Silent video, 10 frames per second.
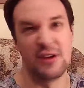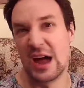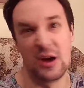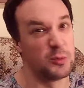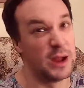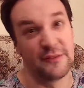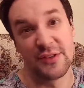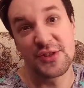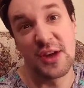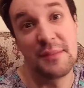around waiting
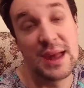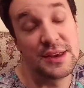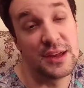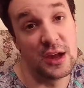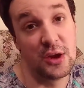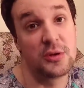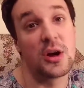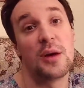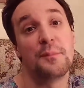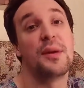for some idiot who
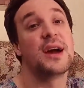can't